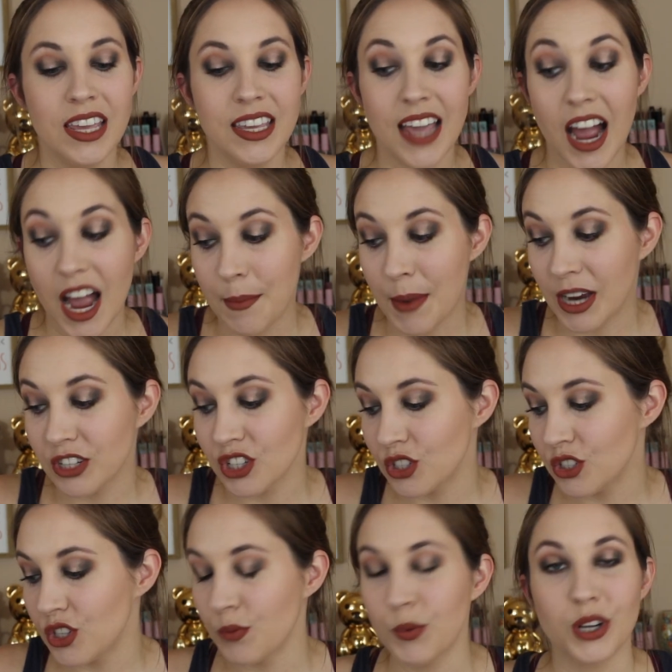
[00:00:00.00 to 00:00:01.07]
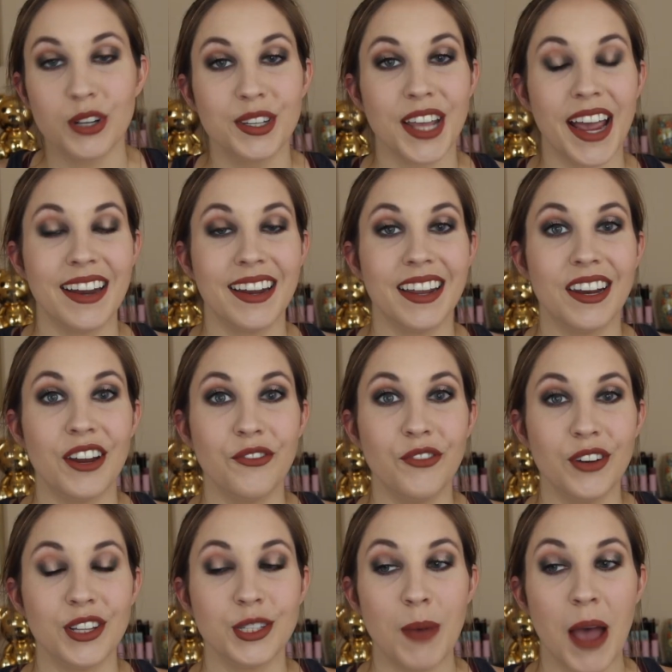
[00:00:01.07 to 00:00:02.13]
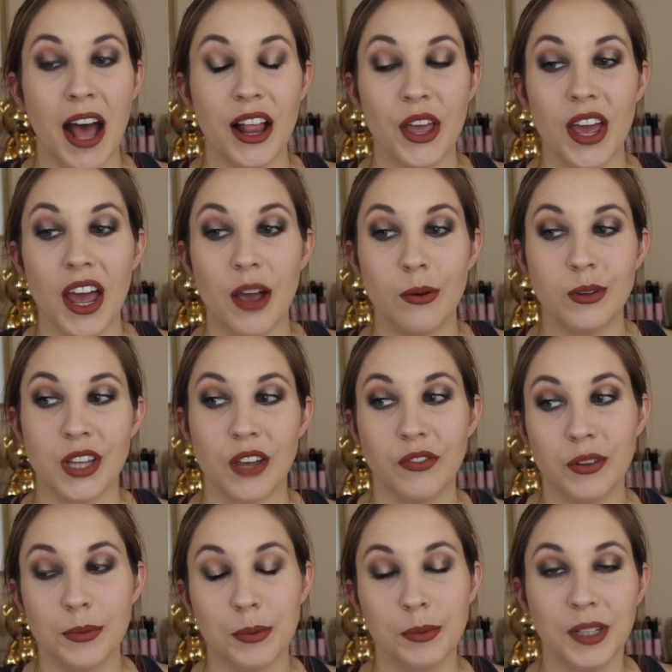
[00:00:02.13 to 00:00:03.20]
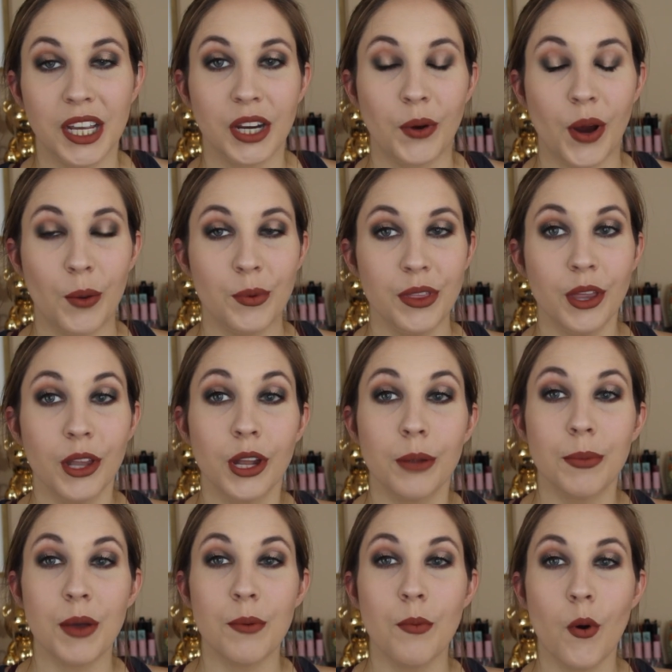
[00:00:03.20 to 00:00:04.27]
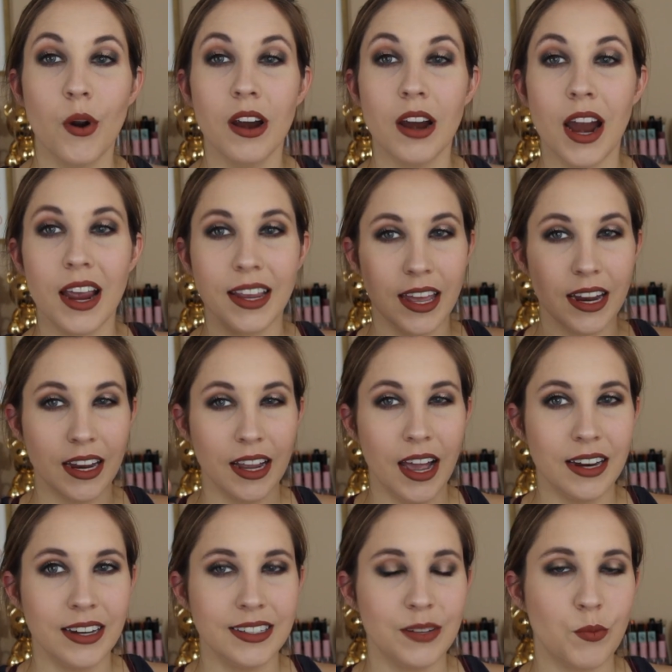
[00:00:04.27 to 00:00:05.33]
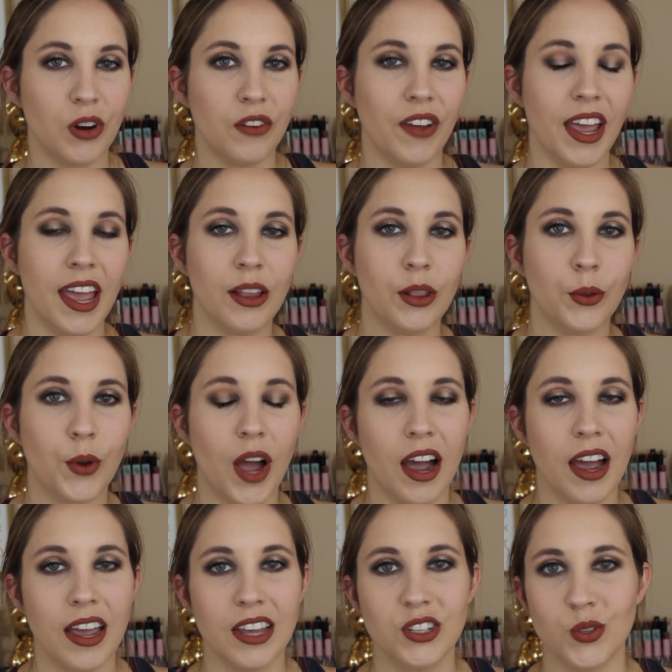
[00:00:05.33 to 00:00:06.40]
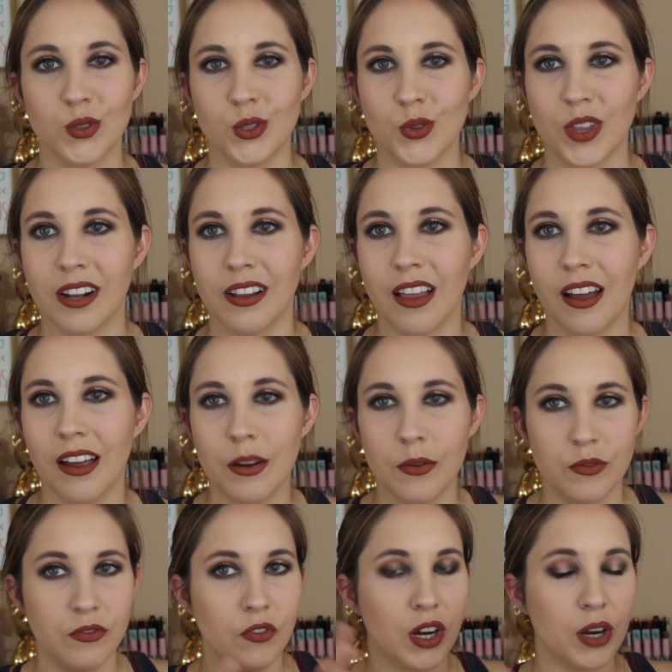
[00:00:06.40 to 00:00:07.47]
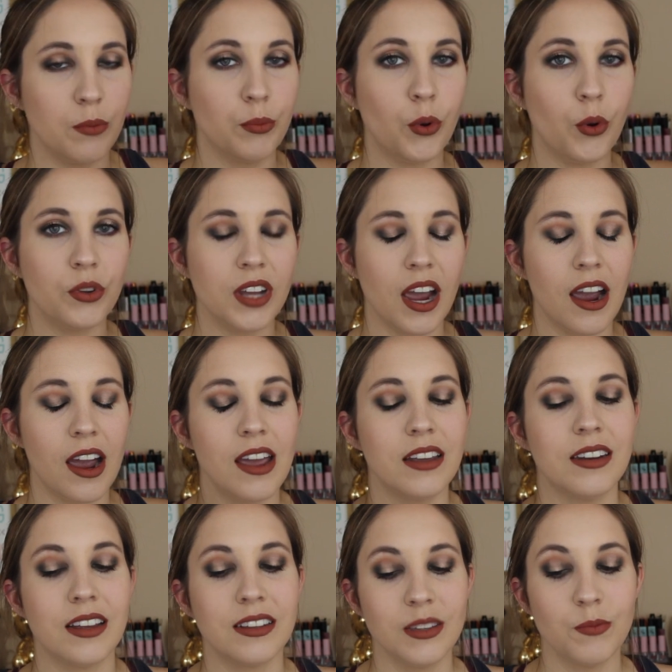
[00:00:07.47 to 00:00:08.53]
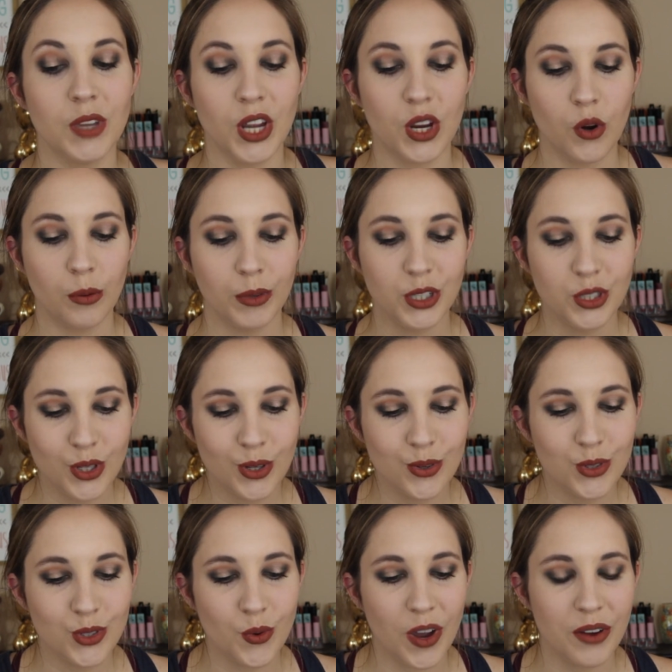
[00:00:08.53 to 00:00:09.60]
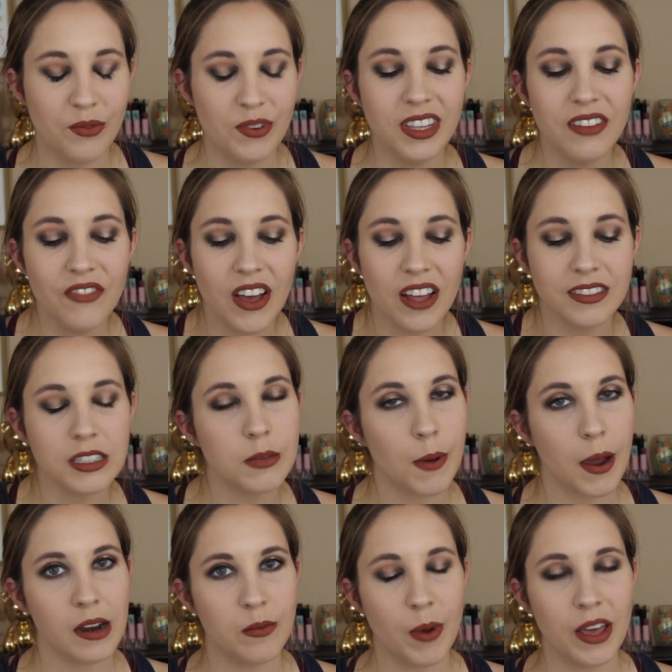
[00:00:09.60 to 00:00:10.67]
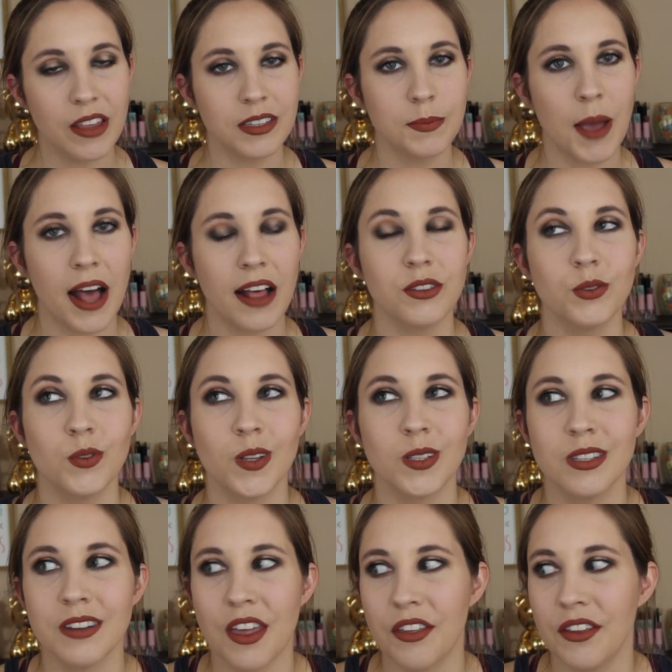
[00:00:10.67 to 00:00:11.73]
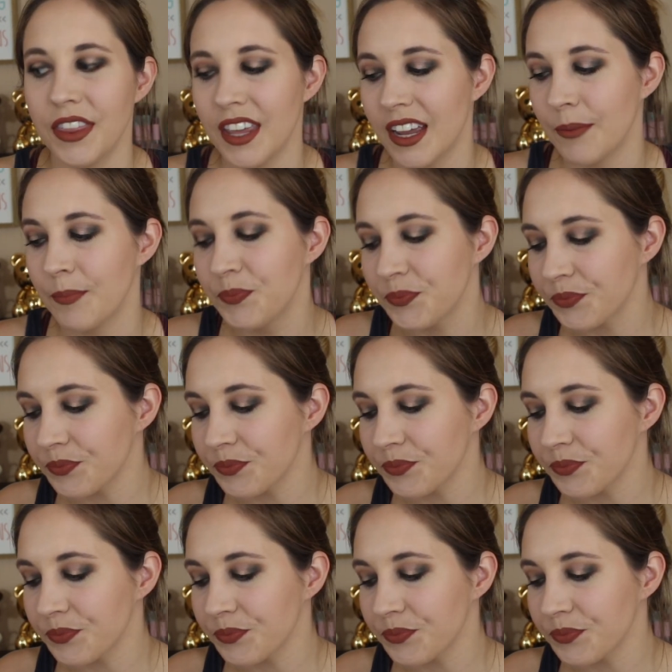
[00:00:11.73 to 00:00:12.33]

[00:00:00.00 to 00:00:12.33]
yeah, I'm actually super excited for this palette. I will definitely be playing around with it a little bit more. Again, I kind of did more of a halo eye. I don't do that a lot. Very bold eye, not something I normally do. So I really felt inspired by this palette. So that's another thing.